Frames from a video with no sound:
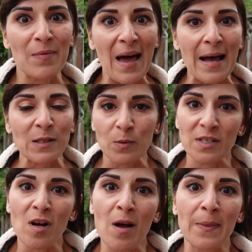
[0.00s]
that's
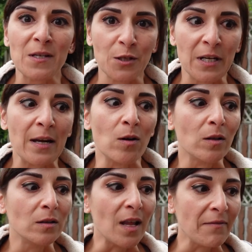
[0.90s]
what's on this
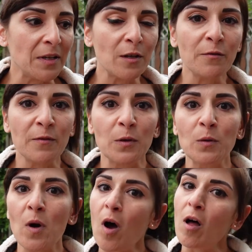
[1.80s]
channel. Loving your
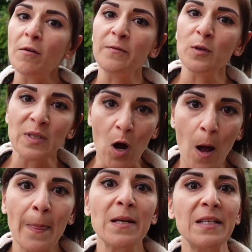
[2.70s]
food, all foods
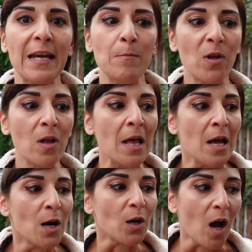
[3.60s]
on the table,
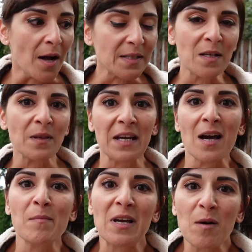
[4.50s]
constantly
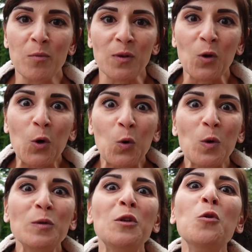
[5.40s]
coming up with
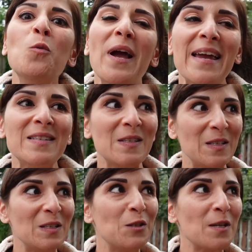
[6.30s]
cool new ways
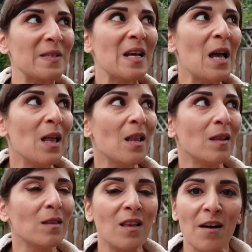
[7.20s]
to just
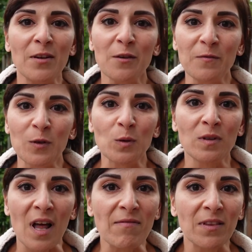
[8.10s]
love your food,
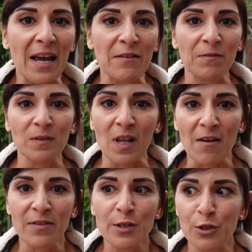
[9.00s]
love life,
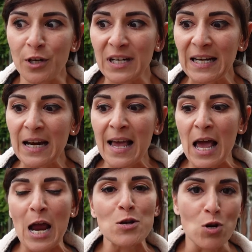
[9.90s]
love the journey,
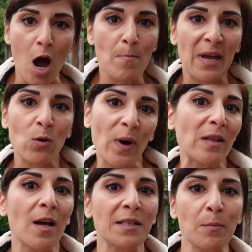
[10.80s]
and not make
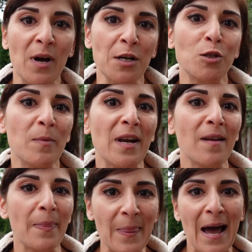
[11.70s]
weight loss a punishment.
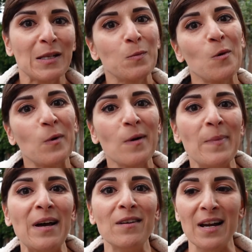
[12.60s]
That's what we're
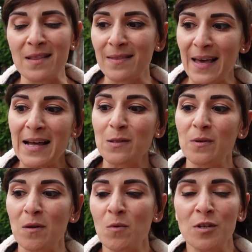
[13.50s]
about, and that's
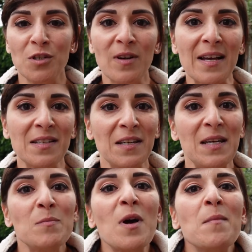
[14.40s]
what I want you guys to
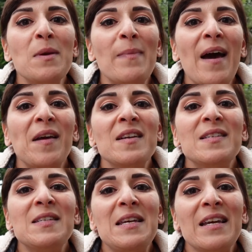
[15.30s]
keep coming back
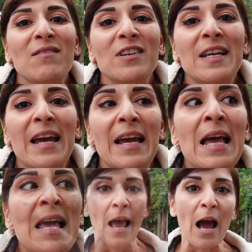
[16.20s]
and seeing every day.
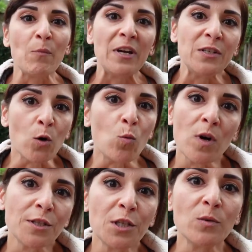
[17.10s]
And we don't
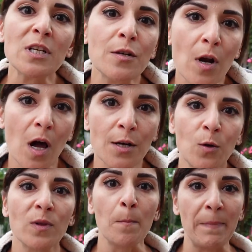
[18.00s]
want you to not
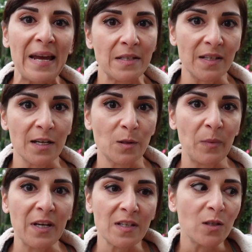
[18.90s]
know the basics,
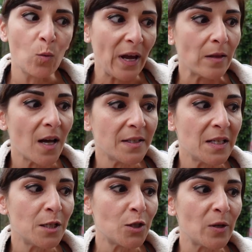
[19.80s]
because the weight loss
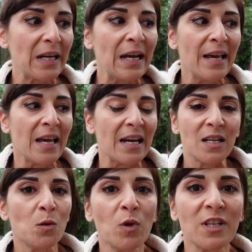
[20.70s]
industry, it
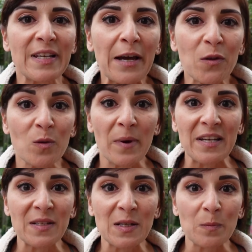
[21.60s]
doesn't want to tell you the
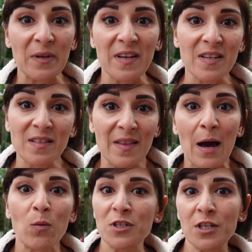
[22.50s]
basics because
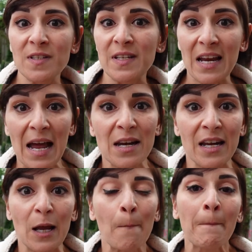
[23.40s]
that would just end it.